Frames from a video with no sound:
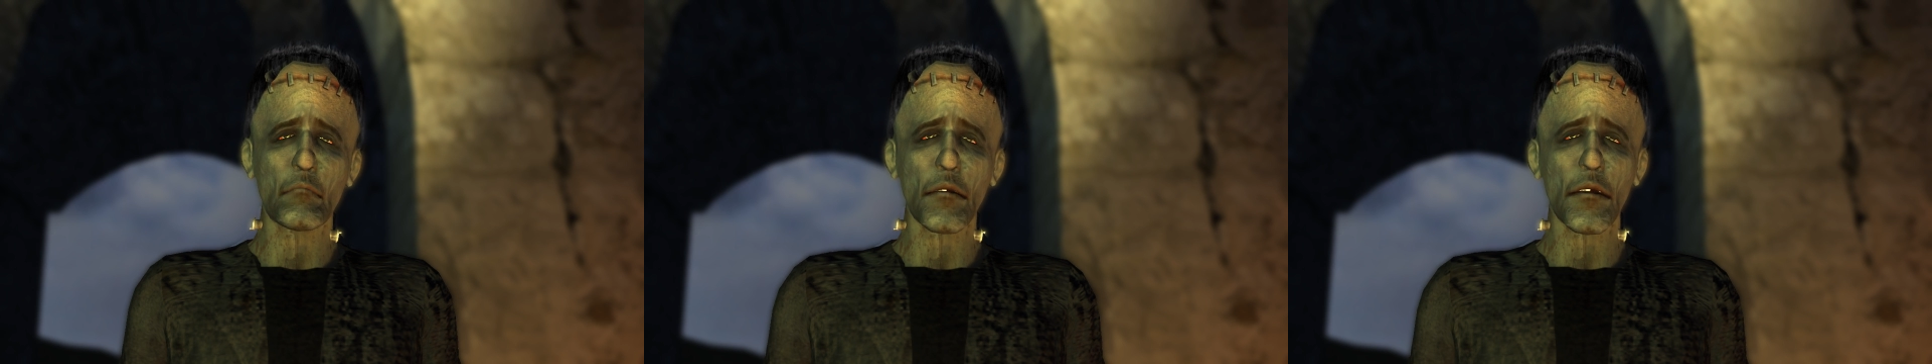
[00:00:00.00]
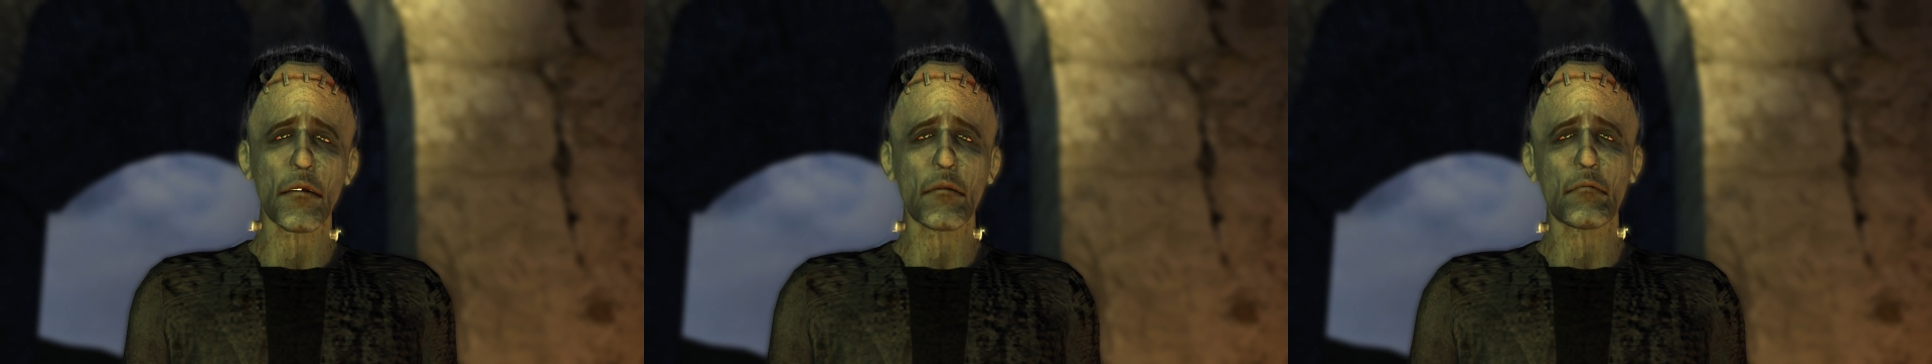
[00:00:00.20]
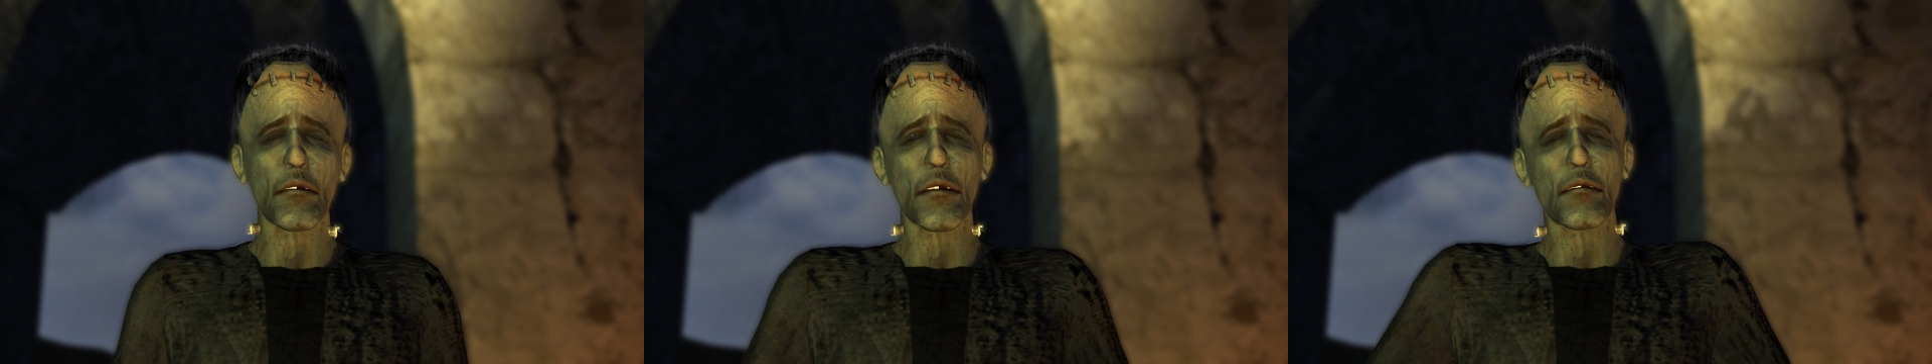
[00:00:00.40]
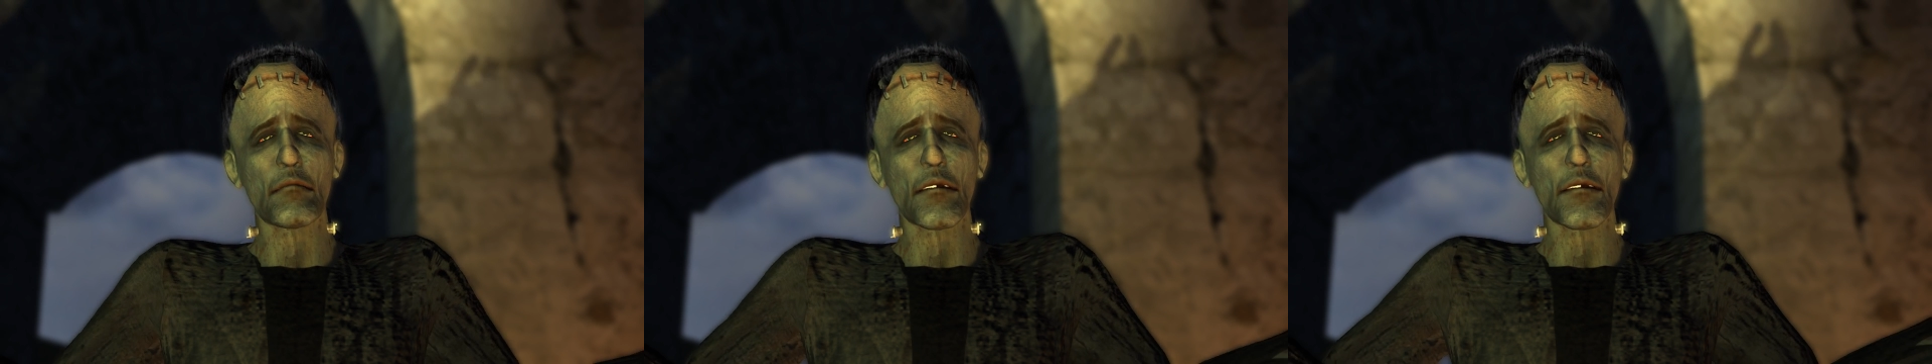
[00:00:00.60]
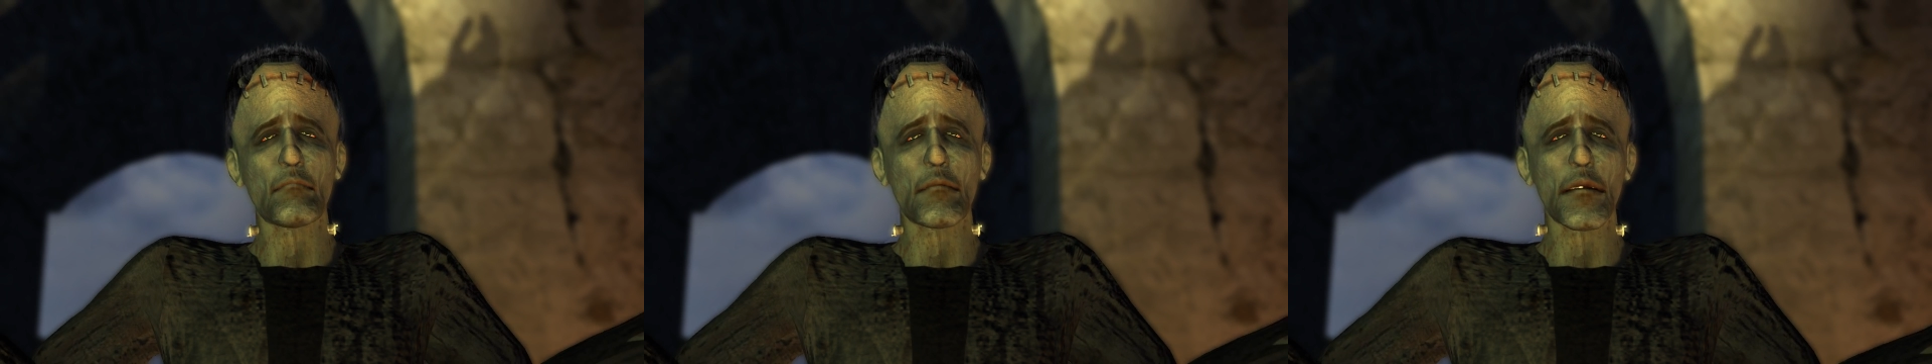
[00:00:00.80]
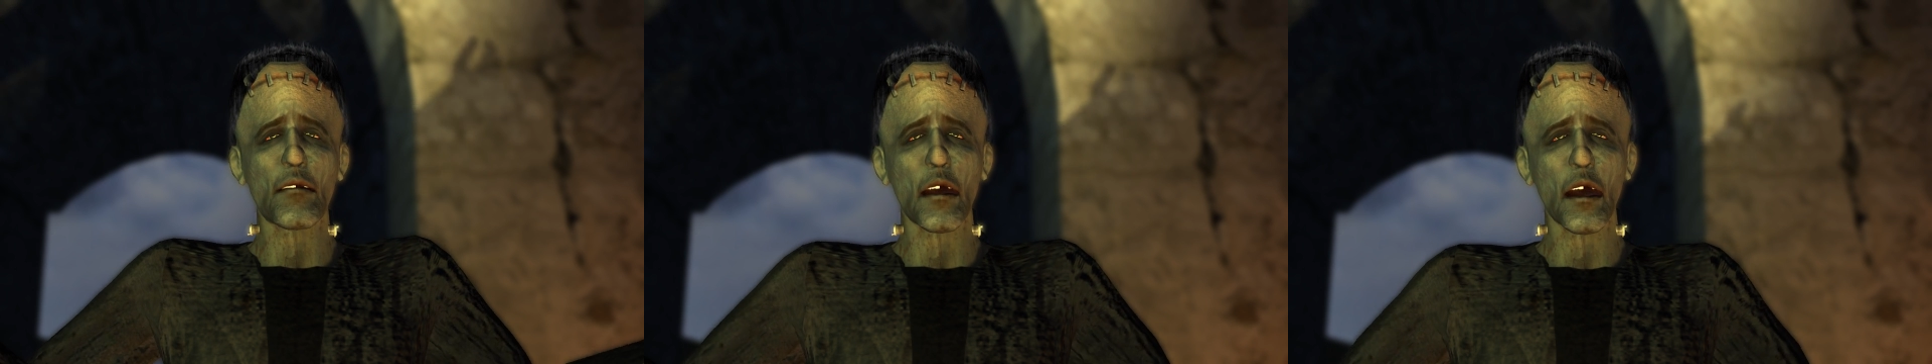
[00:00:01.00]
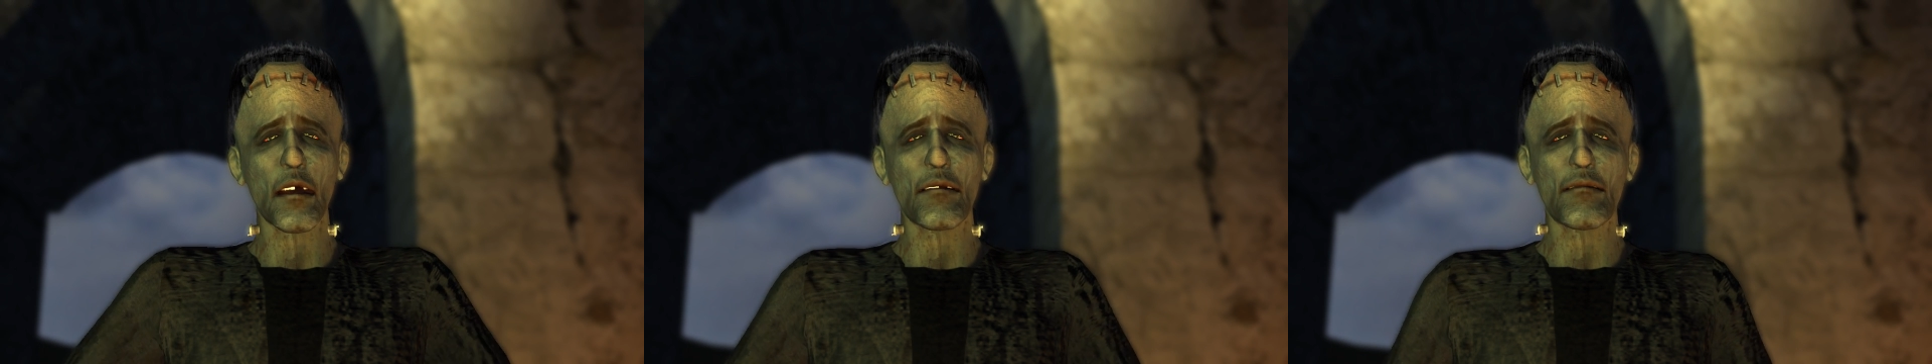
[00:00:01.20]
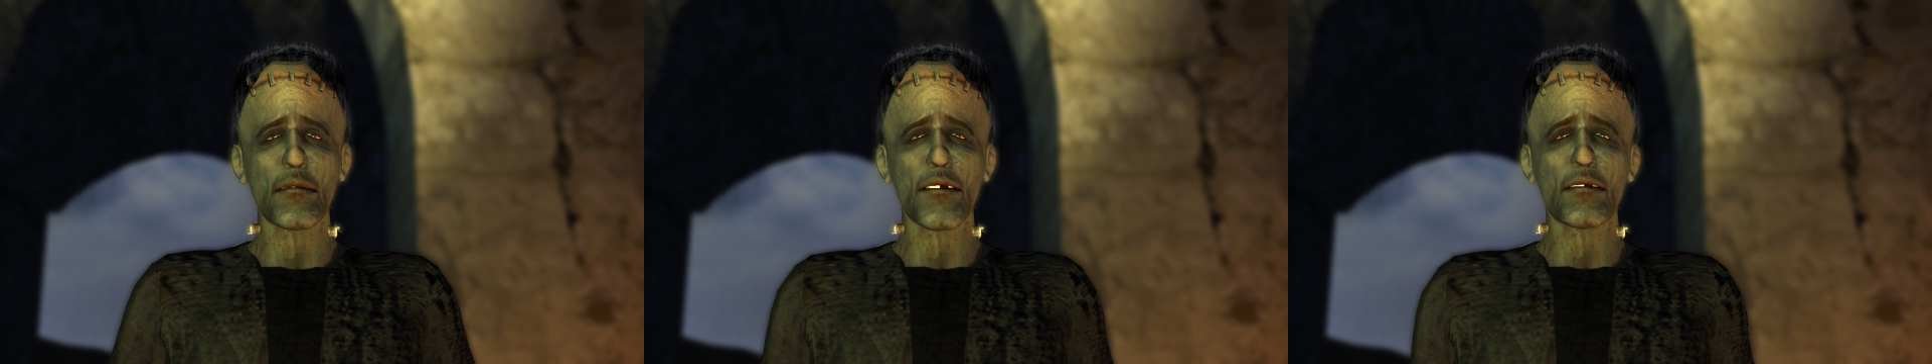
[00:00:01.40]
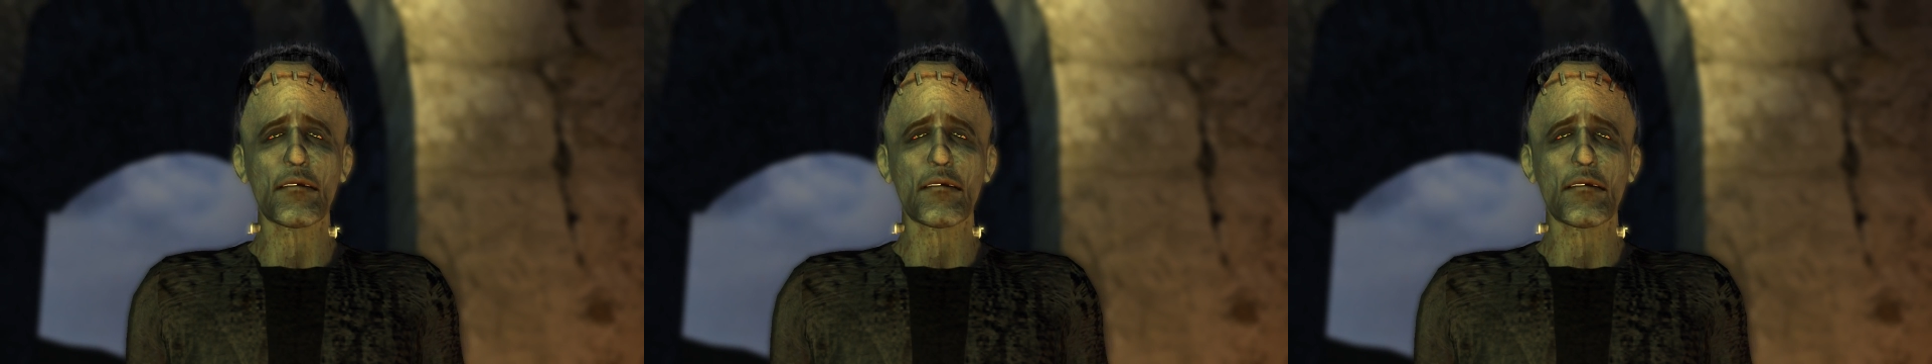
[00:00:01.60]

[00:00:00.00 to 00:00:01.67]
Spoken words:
Ladies and gentlemen, am I totally